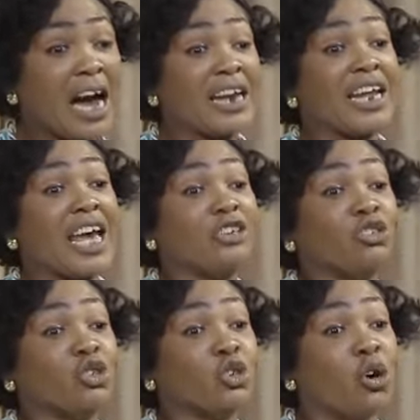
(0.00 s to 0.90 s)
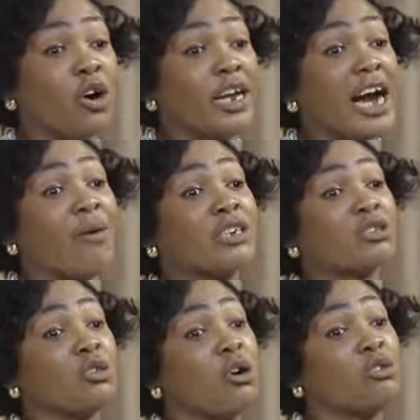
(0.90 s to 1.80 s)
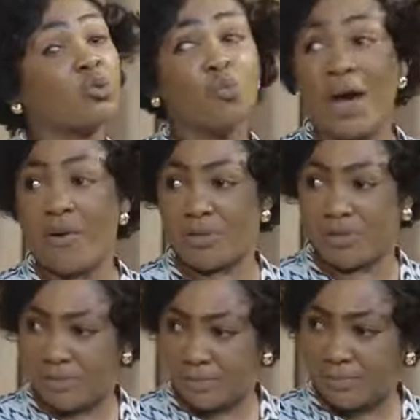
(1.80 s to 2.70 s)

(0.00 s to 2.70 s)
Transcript: and enjoy our son's wealth.